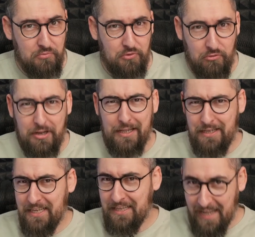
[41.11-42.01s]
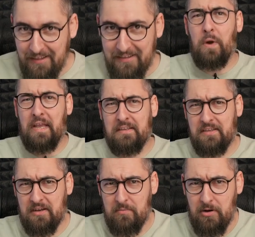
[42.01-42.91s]
You really need that? We can
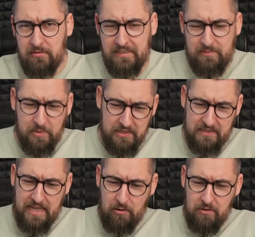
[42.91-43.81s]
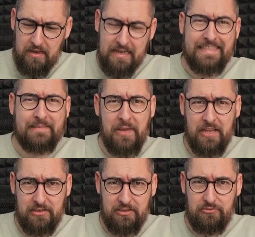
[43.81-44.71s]
talk about this, but now let's
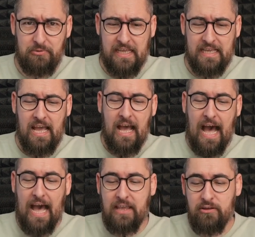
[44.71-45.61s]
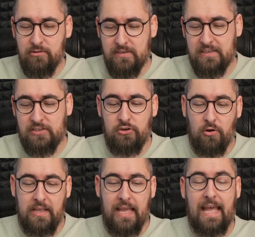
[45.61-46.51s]
make this rig. I use a
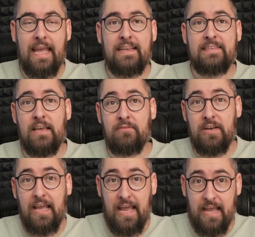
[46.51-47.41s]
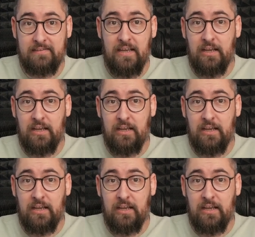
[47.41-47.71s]
Sony a7S